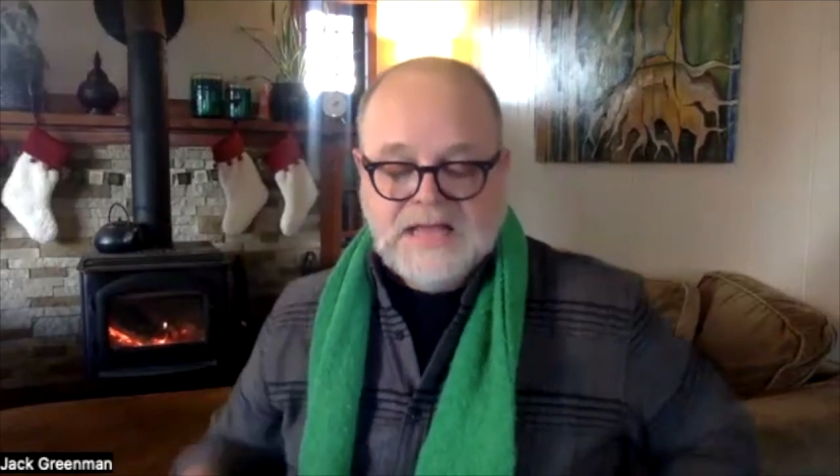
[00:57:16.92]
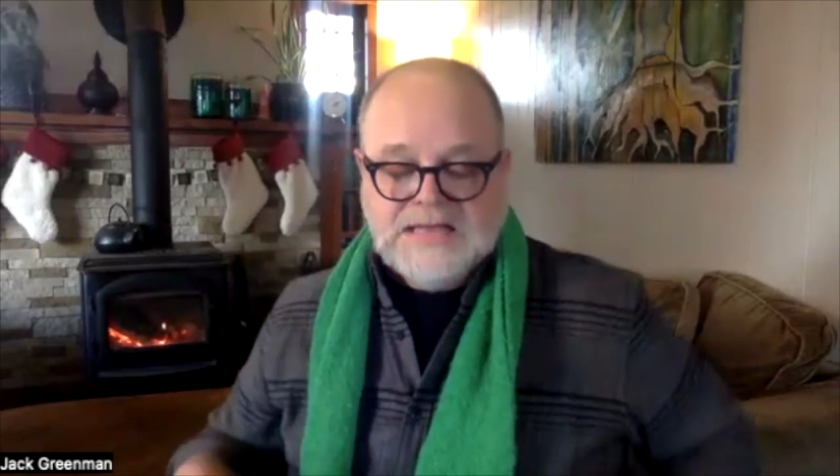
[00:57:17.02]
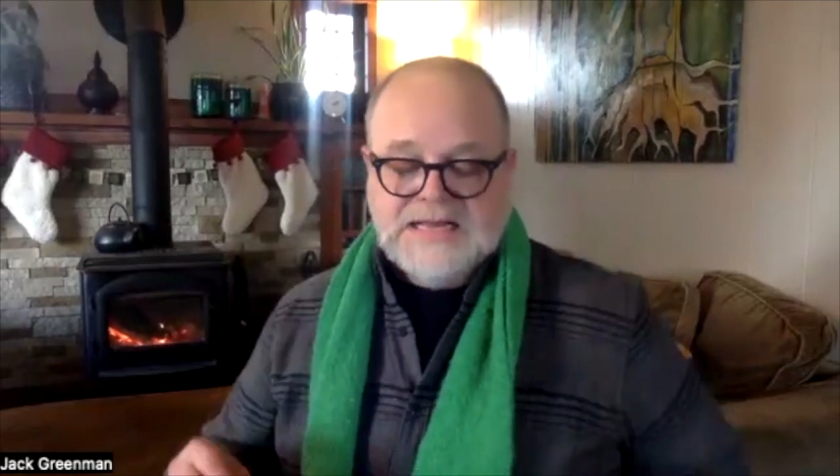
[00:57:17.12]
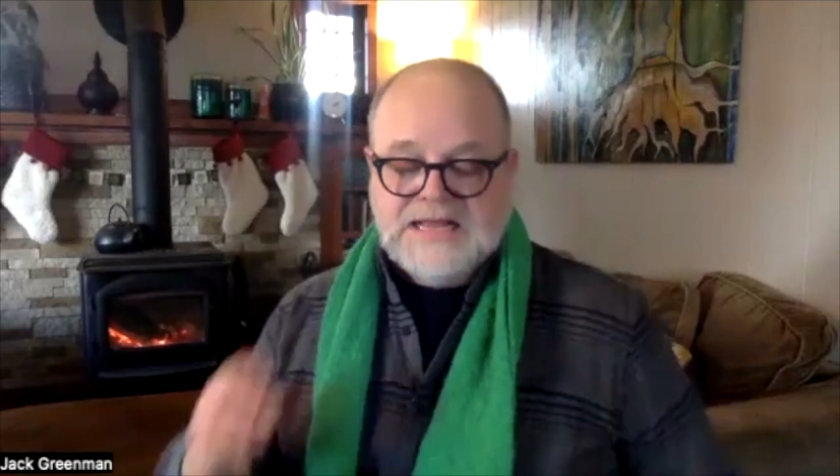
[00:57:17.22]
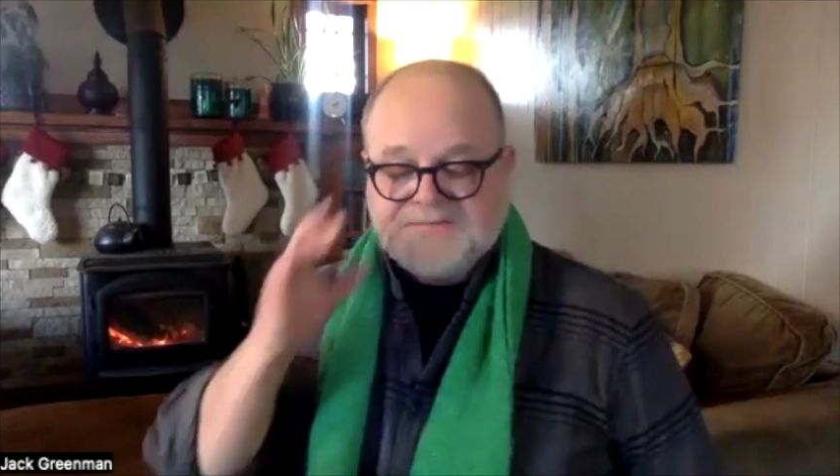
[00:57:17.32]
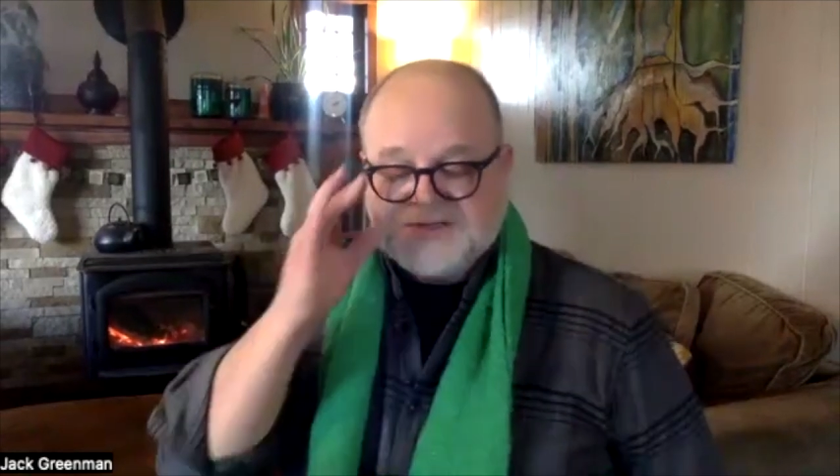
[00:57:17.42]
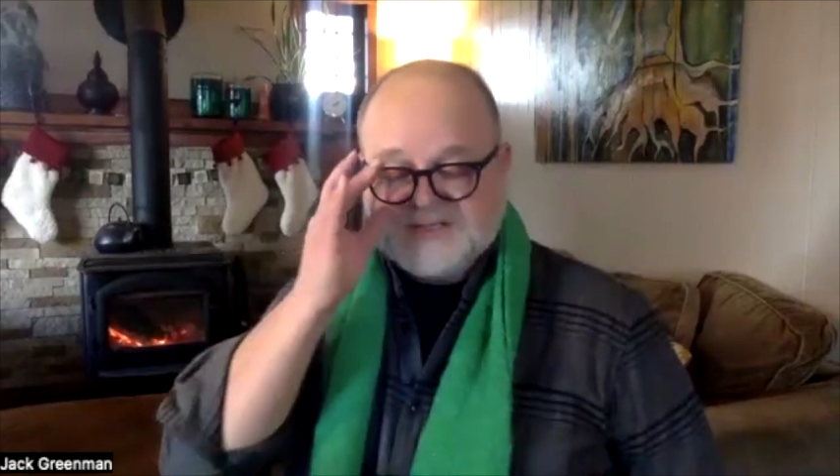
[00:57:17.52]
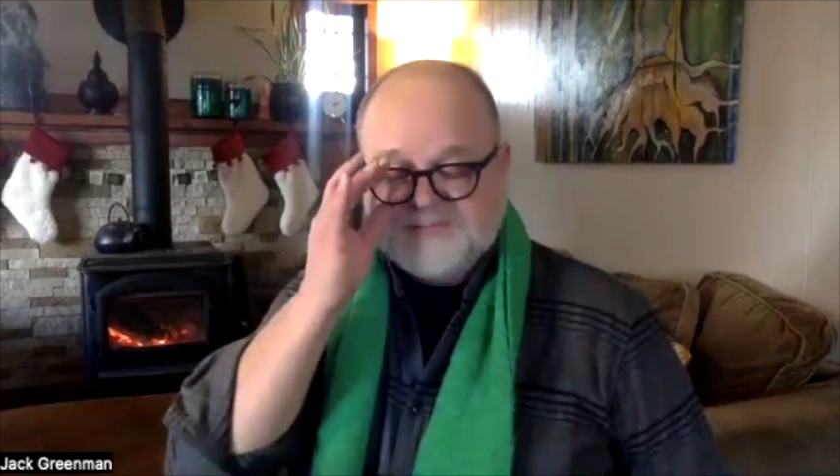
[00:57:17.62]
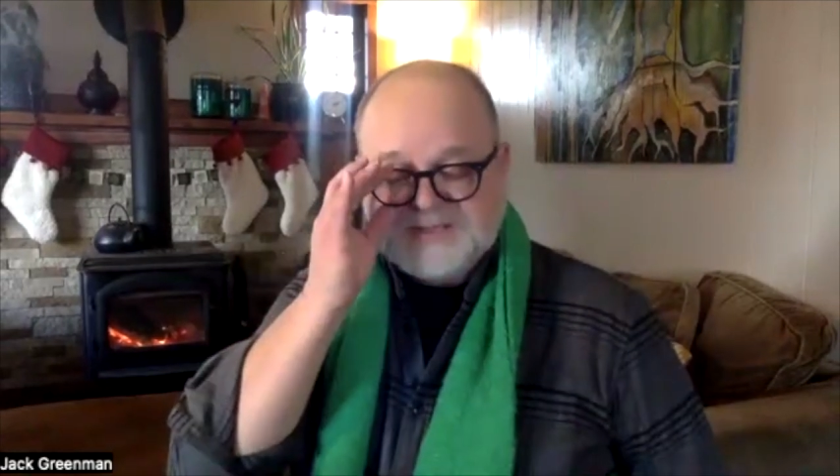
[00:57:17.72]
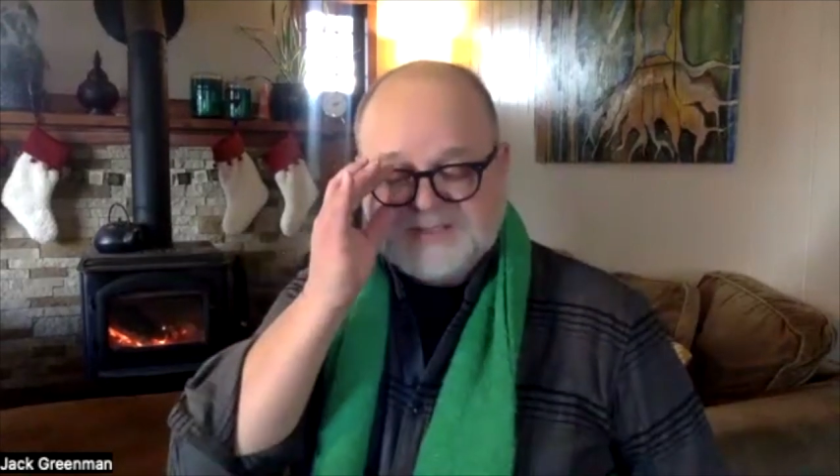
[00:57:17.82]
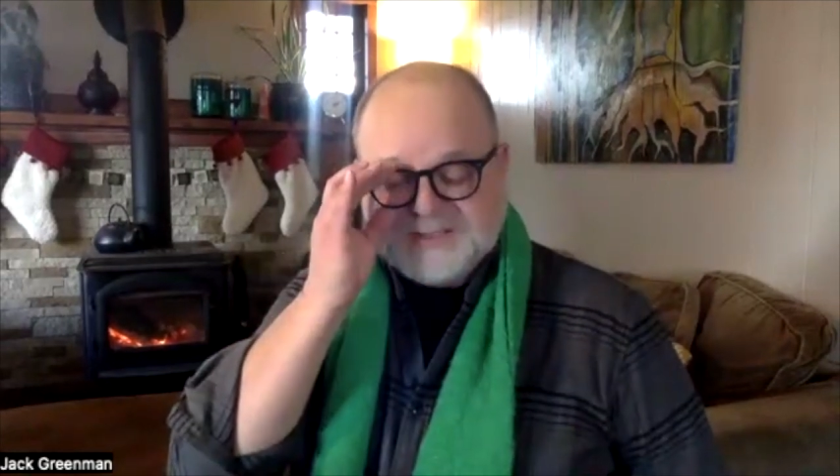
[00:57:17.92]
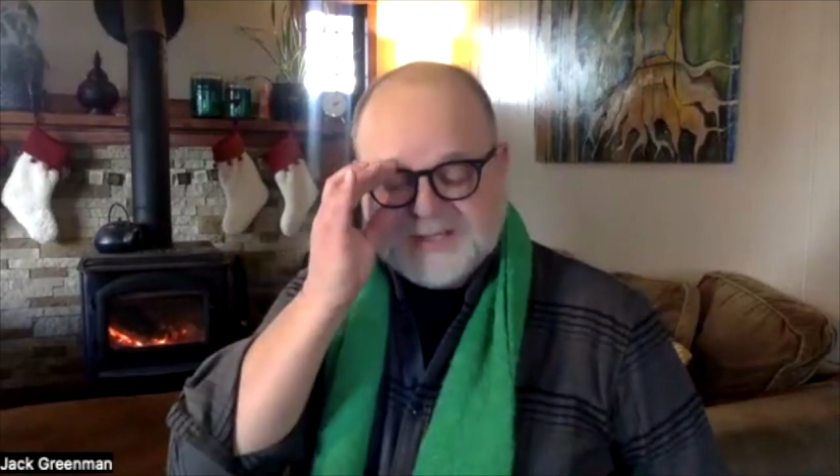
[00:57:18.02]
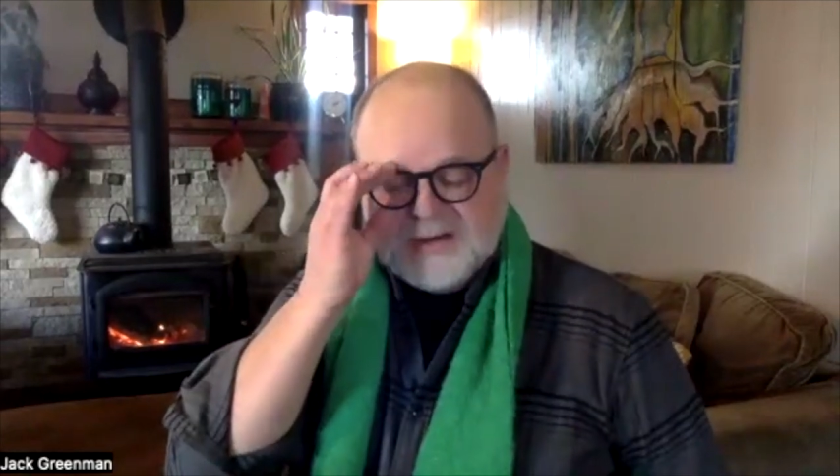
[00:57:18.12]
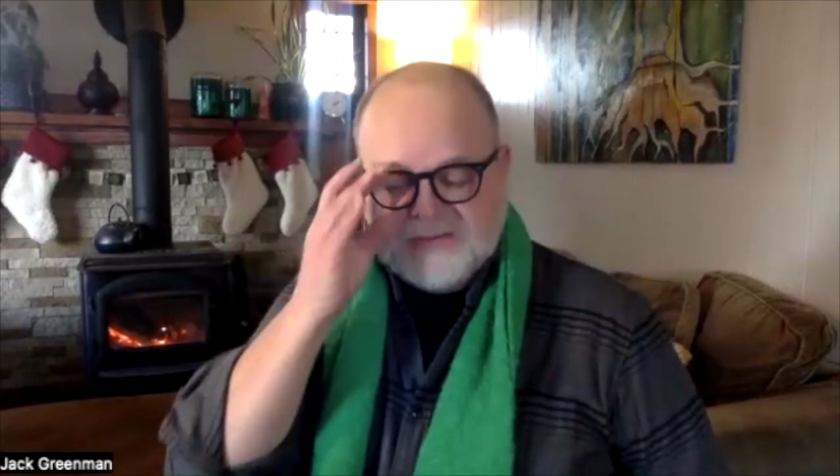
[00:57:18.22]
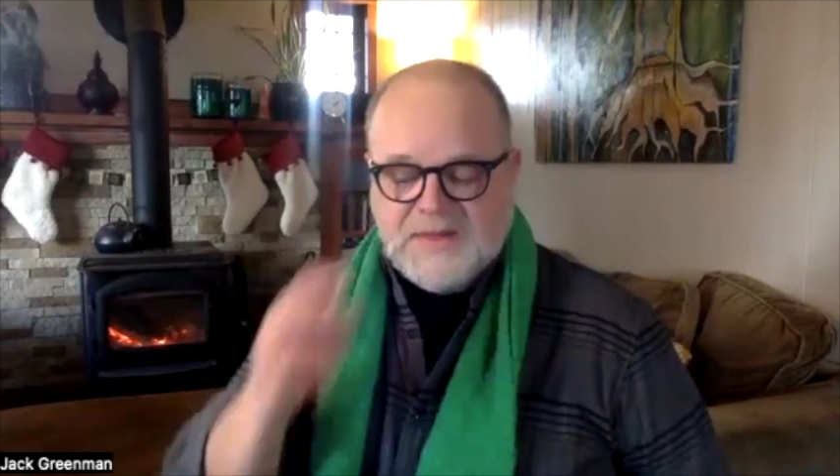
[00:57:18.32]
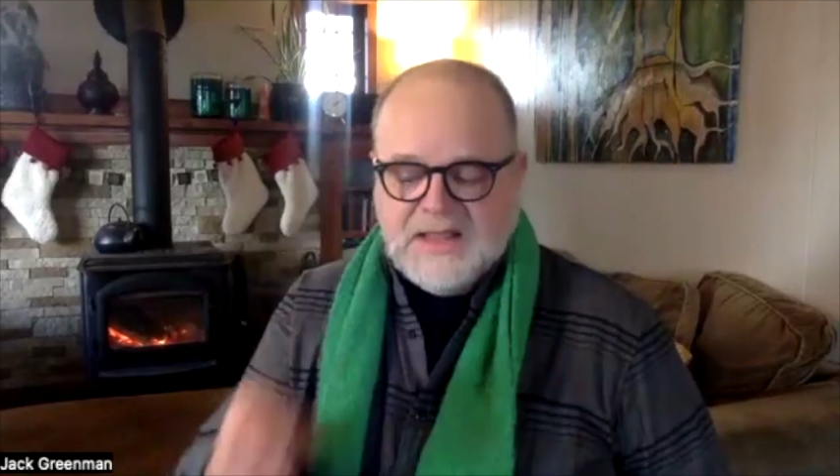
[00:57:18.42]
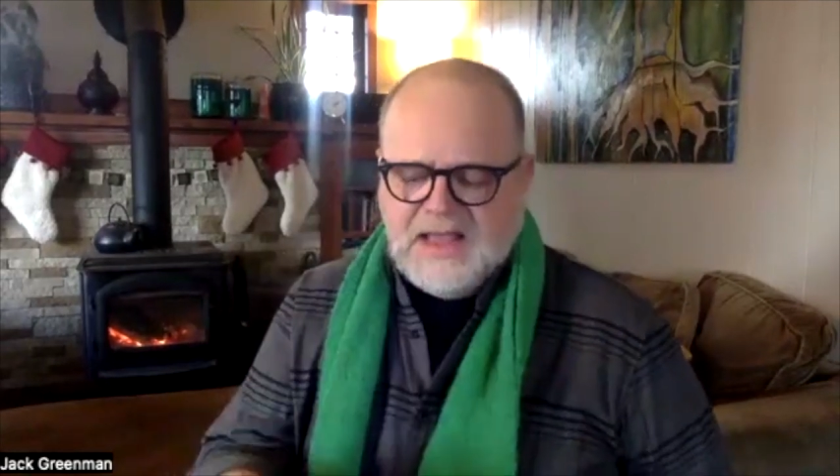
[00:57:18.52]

They left this busy scene